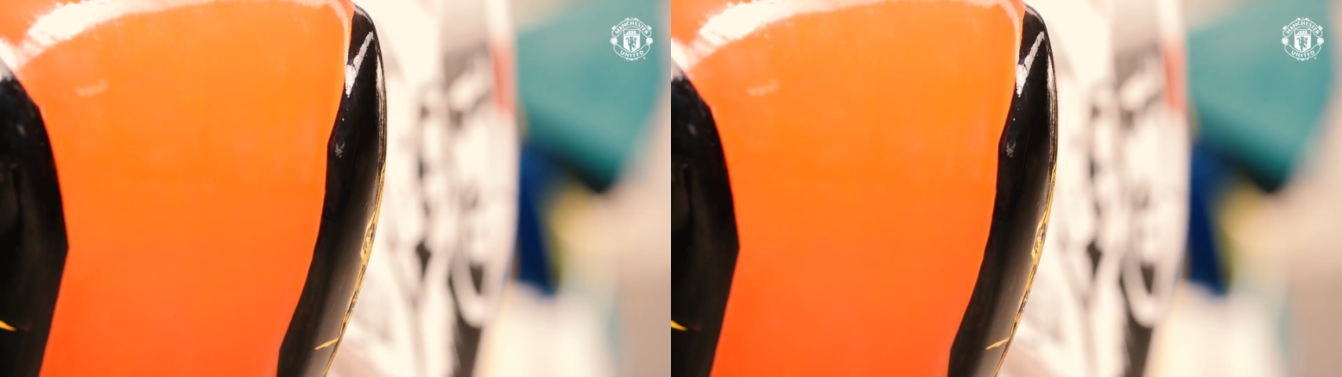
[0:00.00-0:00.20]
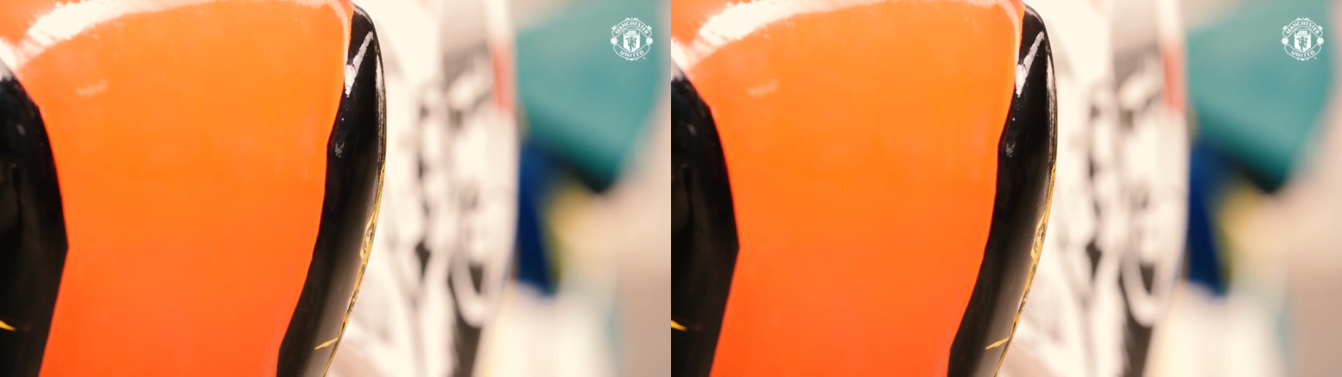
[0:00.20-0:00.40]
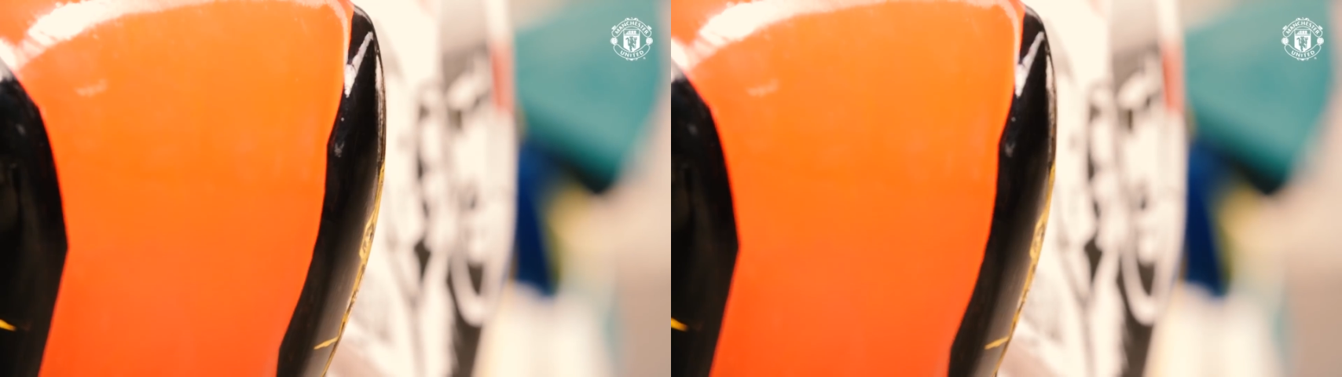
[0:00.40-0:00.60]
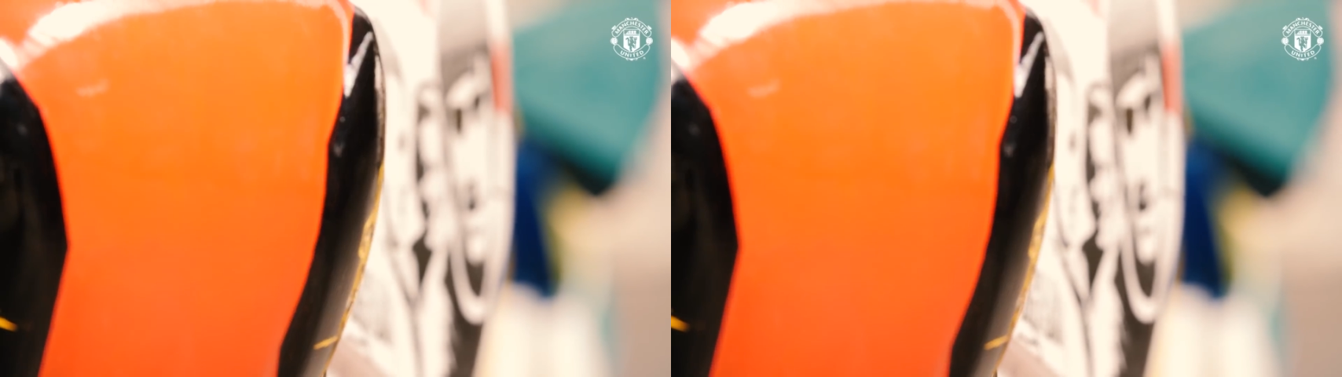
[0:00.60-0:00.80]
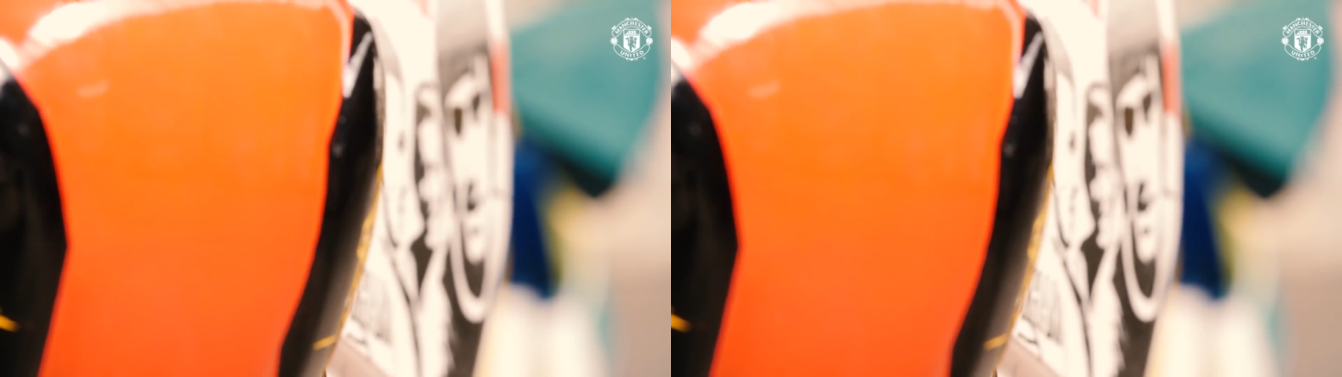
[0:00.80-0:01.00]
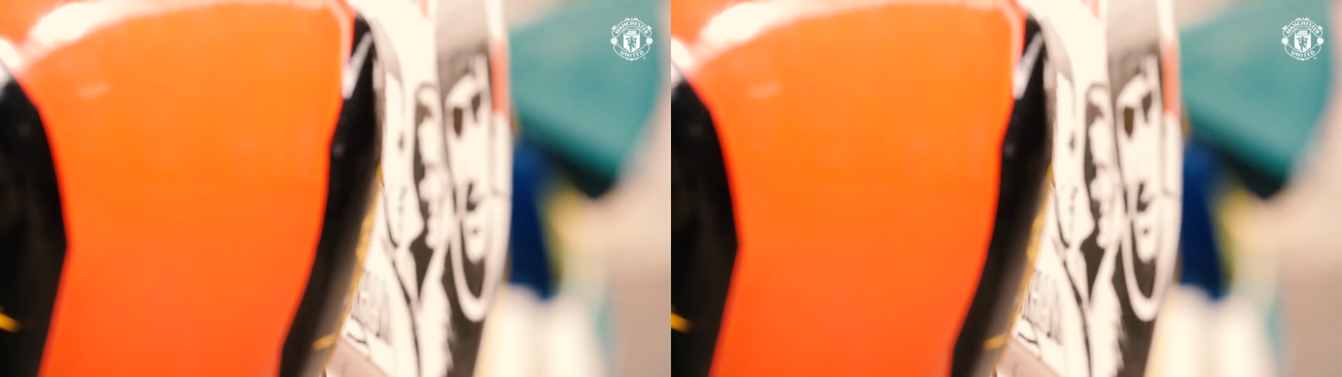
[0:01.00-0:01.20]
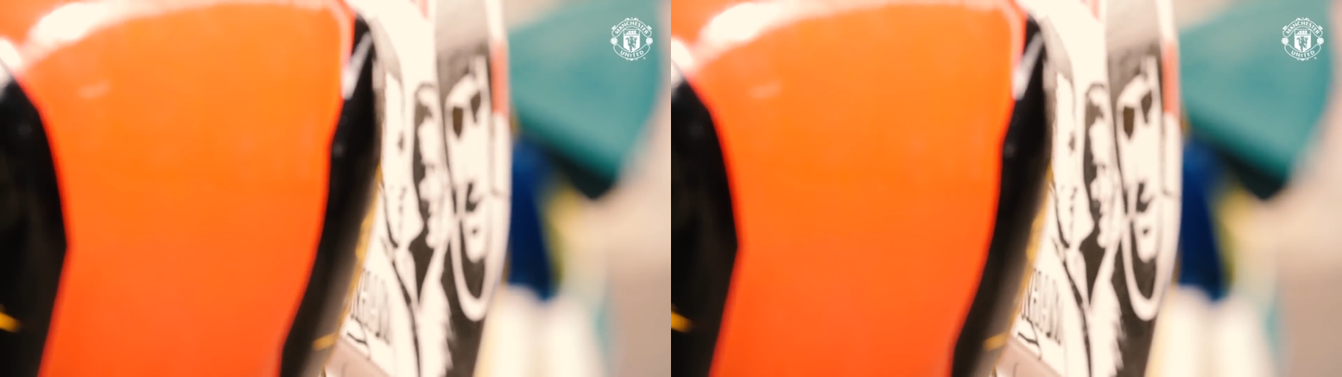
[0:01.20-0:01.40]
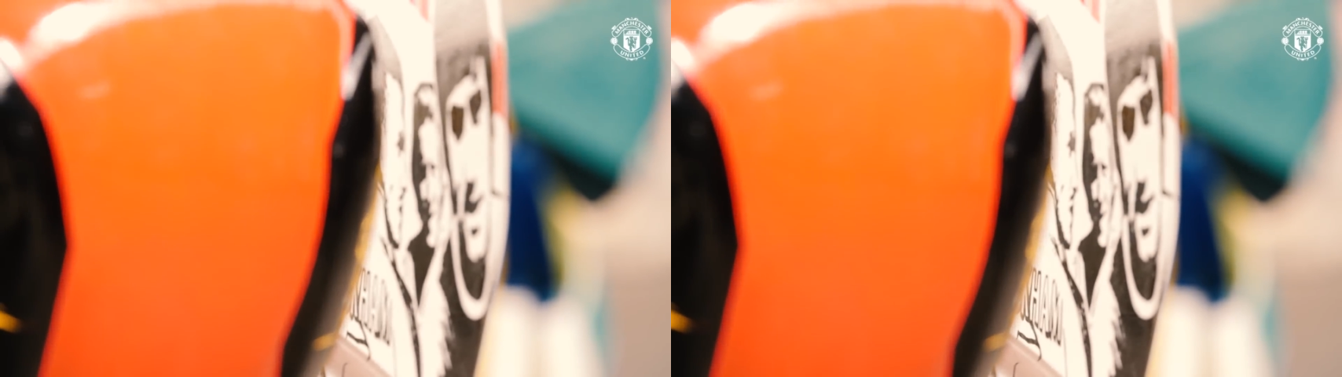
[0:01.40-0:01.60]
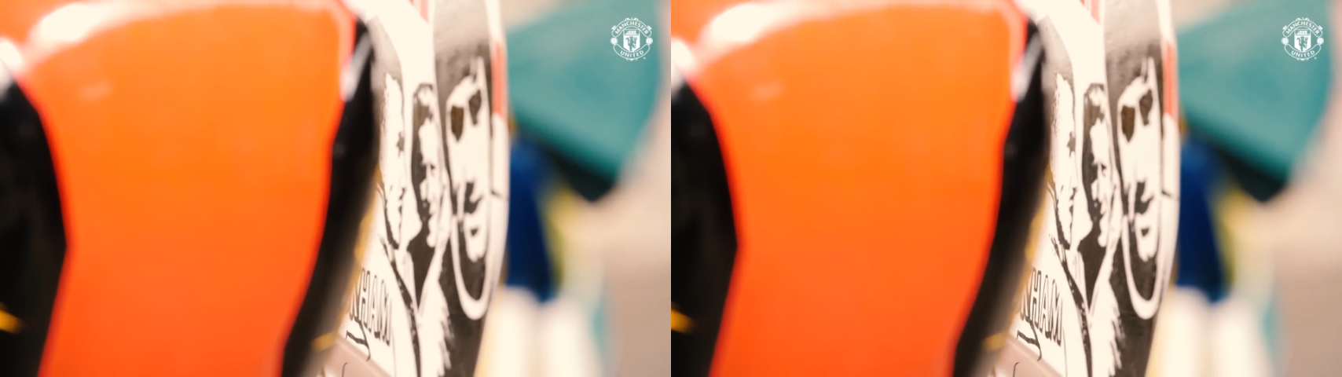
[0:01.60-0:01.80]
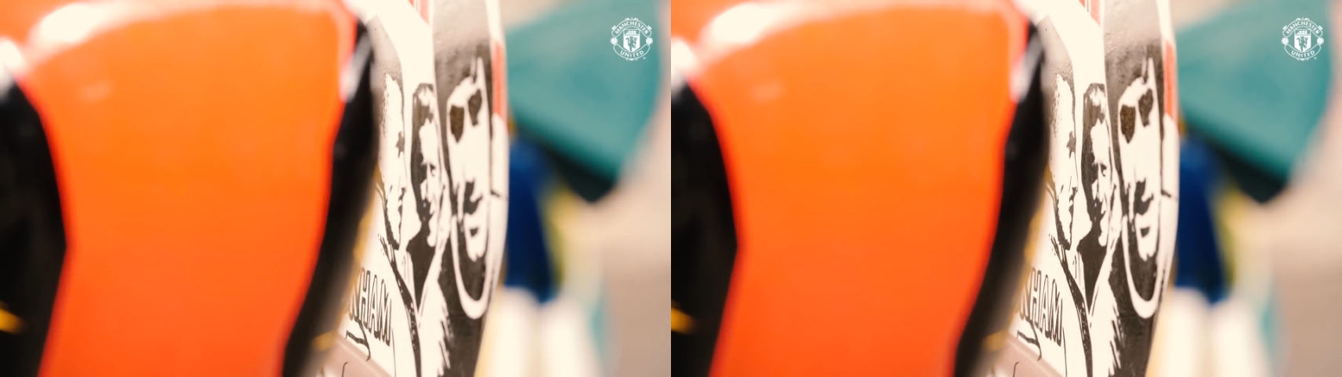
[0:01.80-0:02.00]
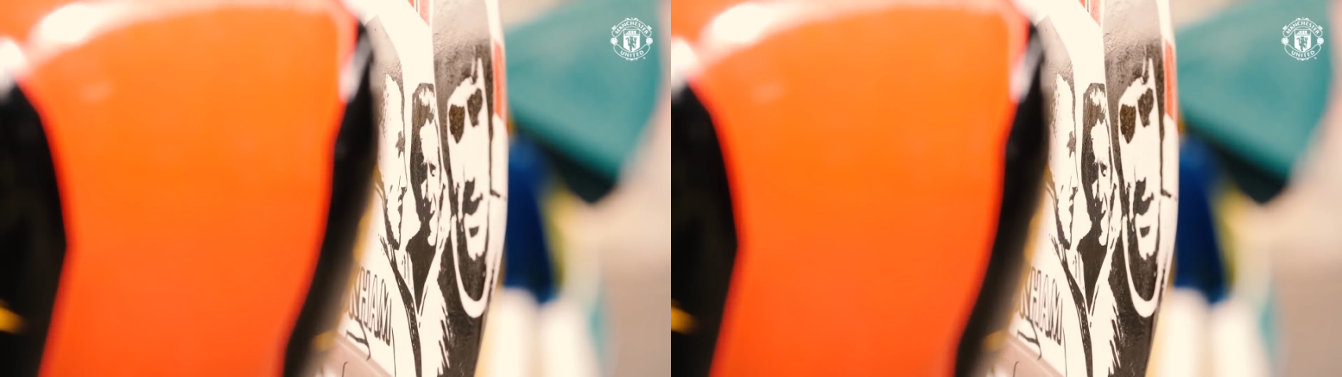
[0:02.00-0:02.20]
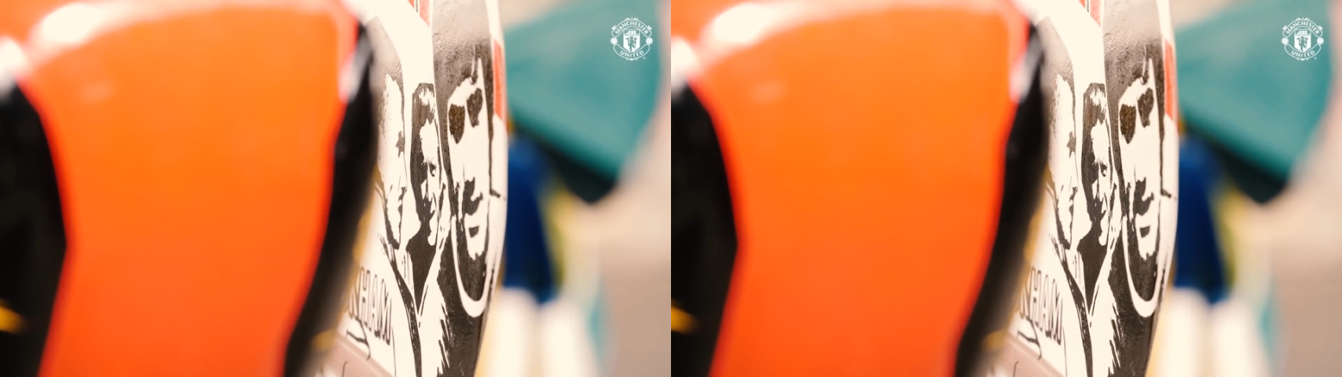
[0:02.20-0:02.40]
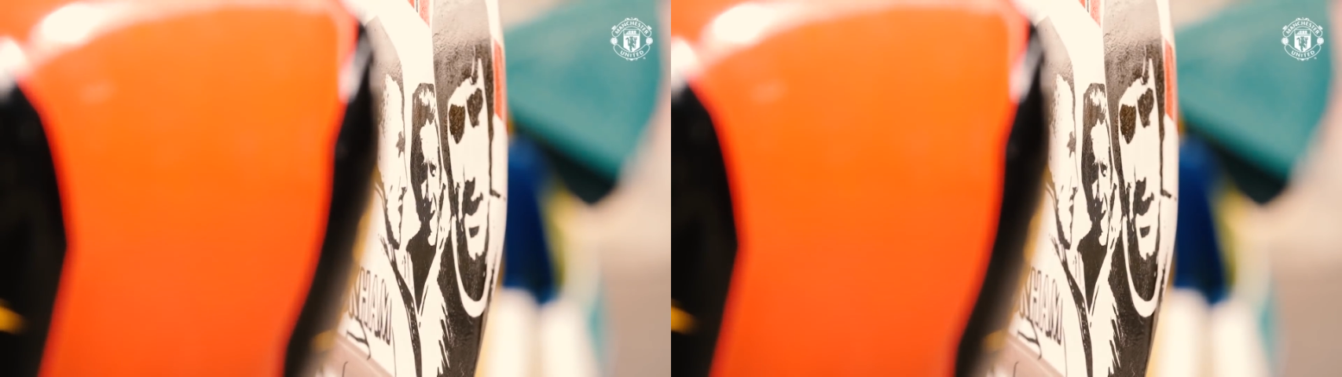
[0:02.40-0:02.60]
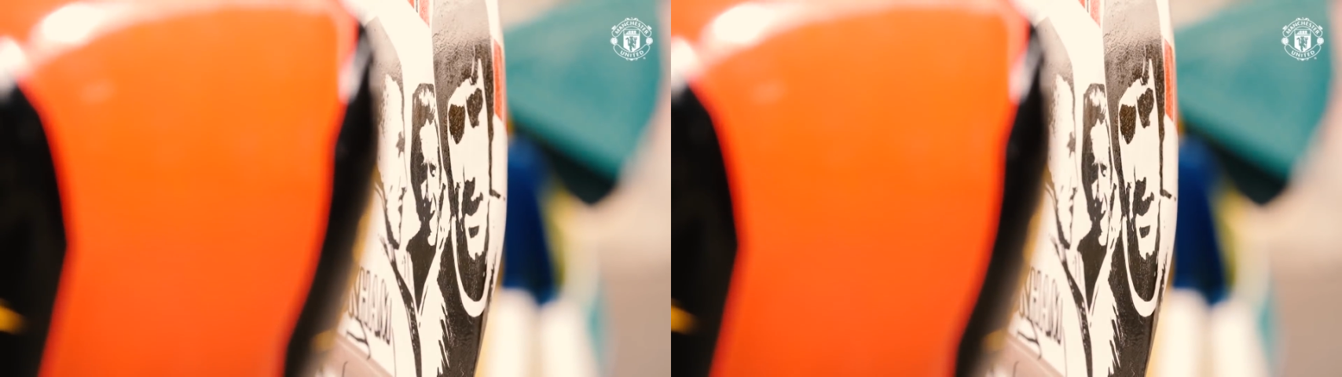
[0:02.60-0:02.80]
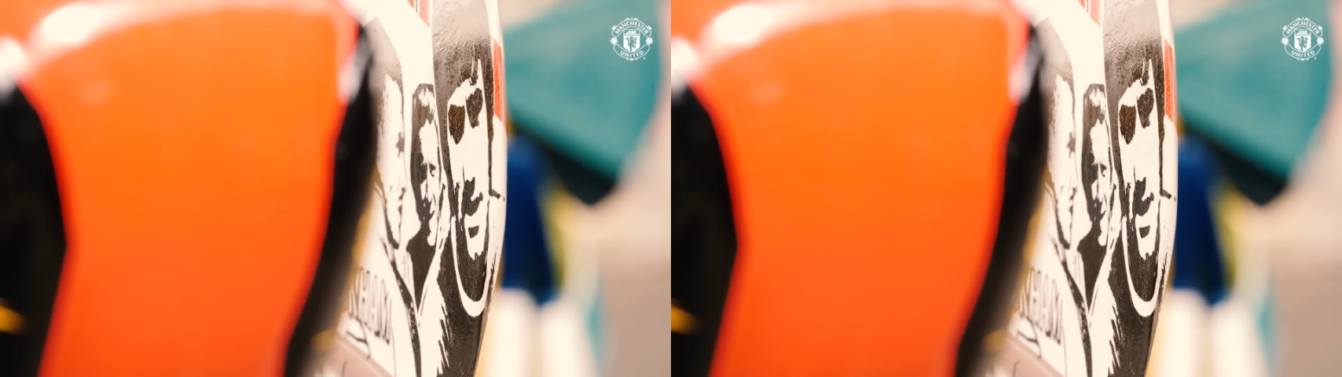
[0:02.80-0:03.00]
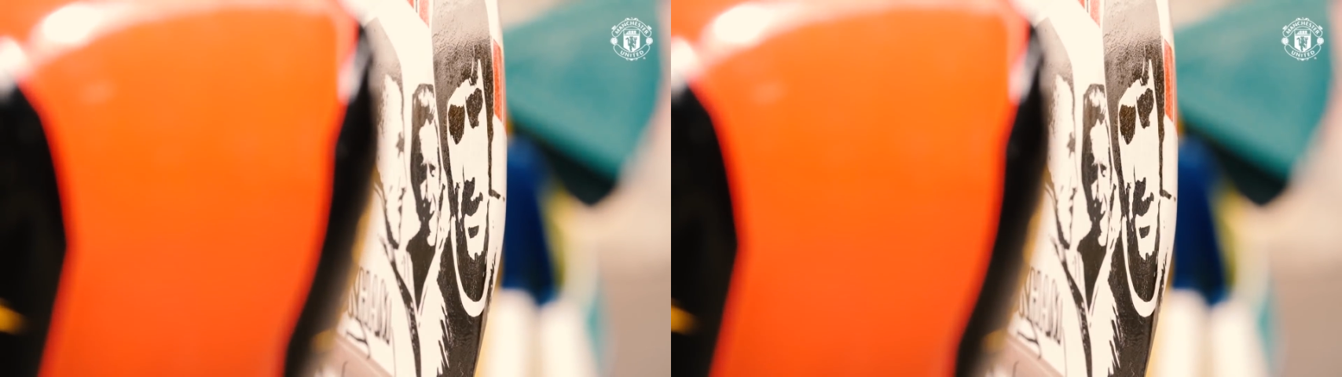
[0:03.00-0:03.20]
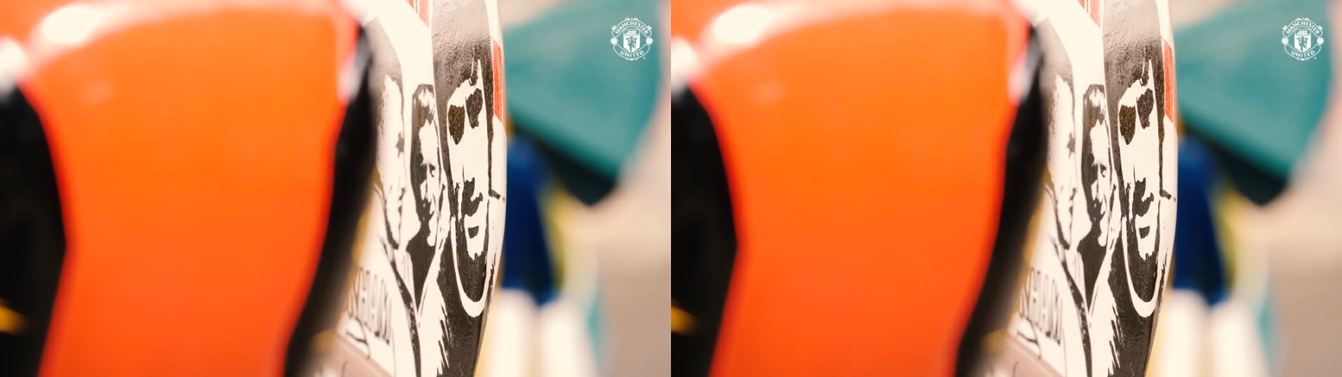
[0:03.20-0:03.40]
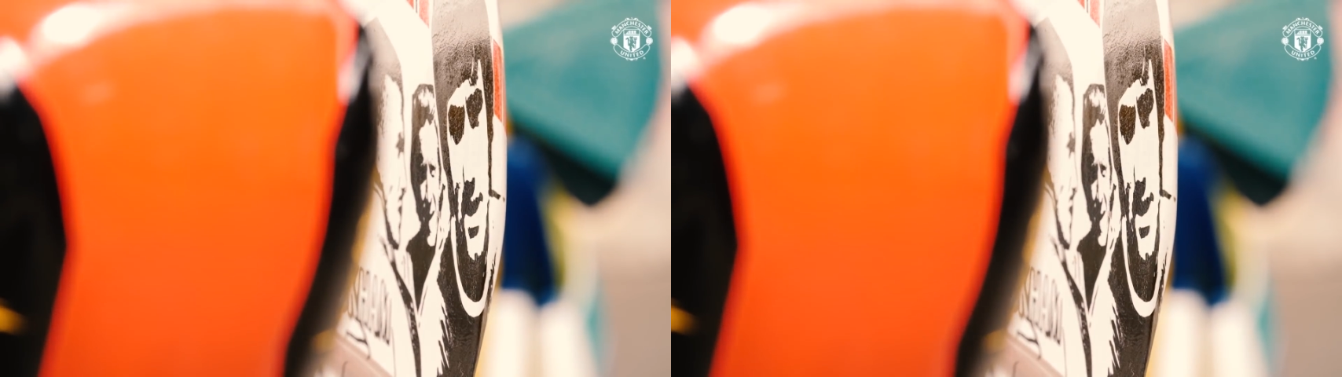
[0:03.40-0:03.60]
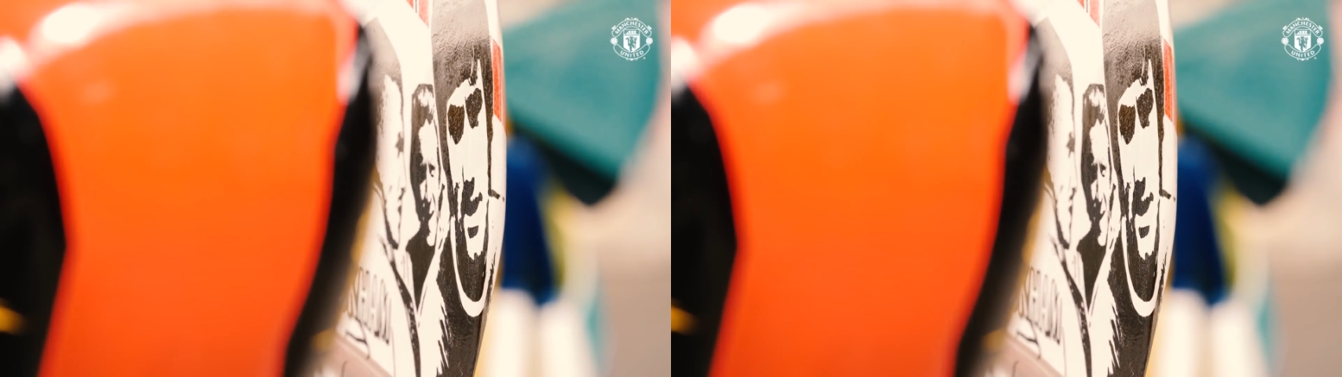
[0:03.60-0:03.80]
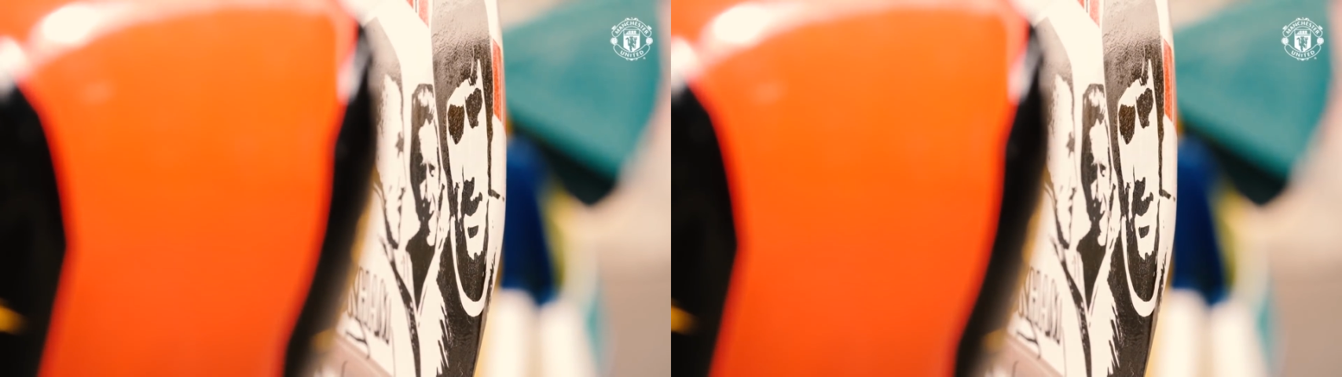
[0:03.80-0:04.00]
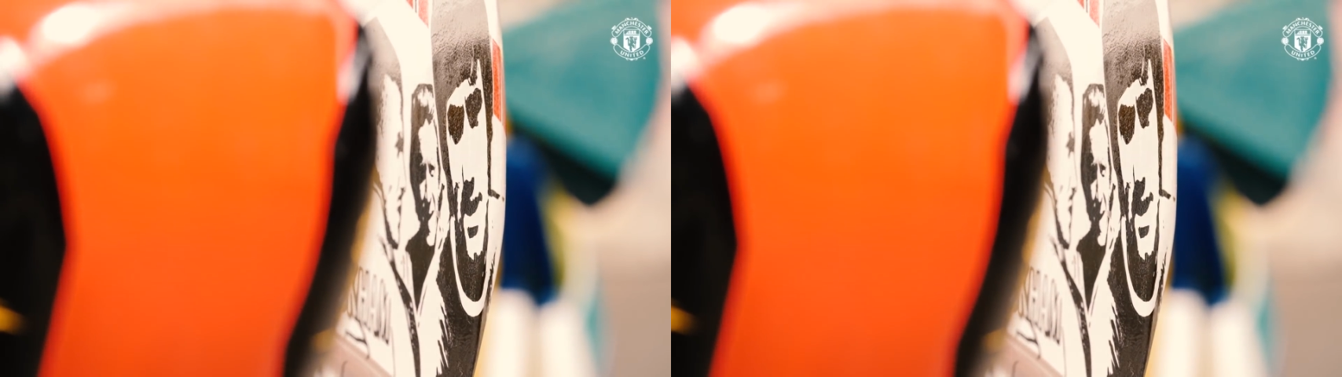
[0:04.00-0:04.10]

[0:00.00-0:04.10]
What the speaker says: (no speaker visible)